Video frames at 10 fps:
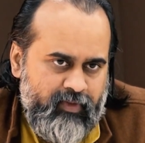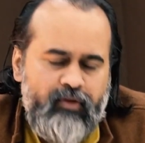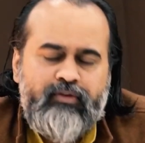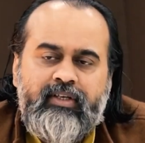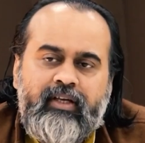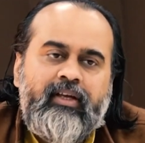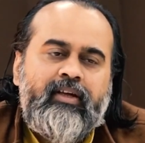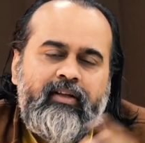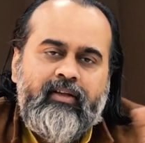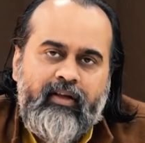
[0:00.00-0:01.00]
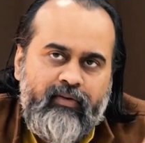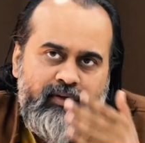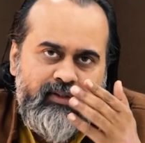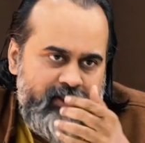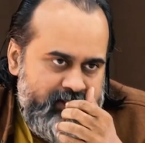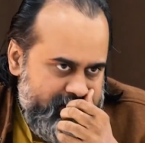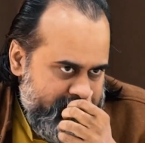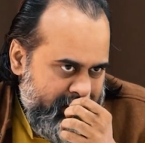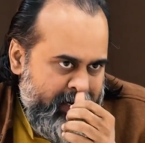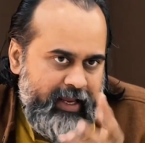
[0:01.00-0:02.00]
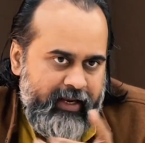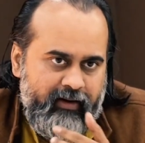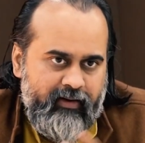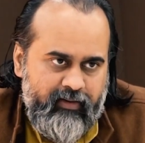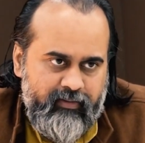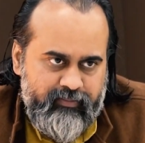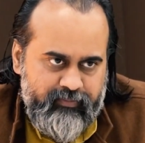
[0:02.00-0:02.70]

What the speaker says: You see, there was this lane.